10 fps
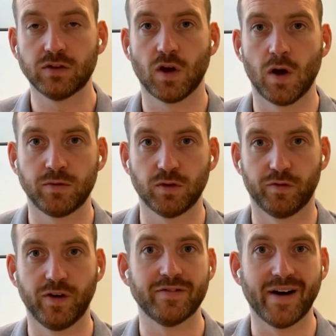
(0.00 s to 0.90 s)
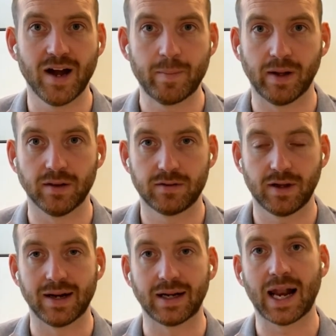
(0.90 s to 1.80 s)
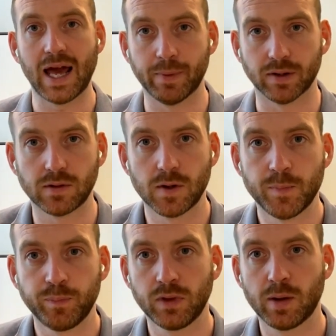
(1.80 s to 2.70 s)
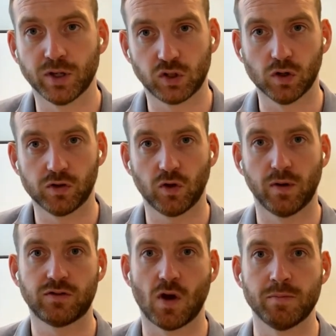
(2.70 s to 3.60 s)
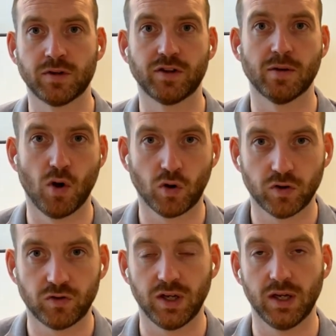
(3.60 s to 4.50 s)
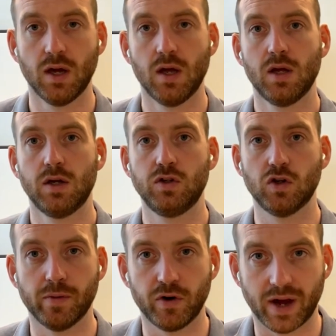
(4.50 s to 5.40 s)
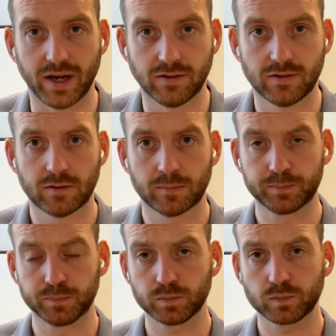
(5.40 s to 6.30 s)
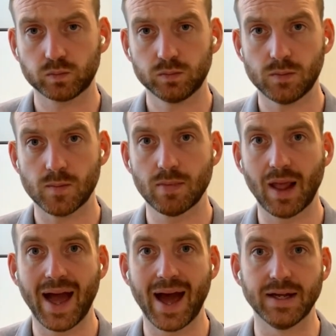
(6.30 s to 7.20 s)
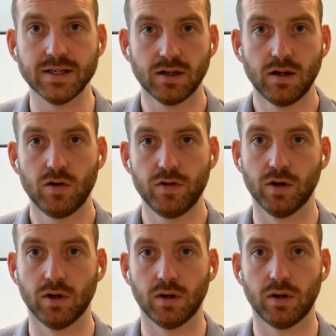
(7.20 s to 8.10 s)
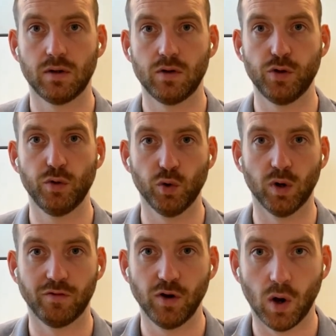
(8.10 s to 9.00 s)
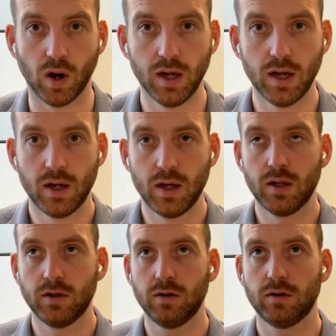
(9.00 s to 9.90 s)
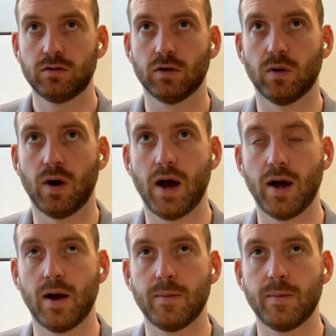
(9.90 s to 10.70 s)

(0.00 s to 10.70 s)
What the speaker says: in terms of environment and climate, but also in terms of democracy, human rights, and the rule of law. So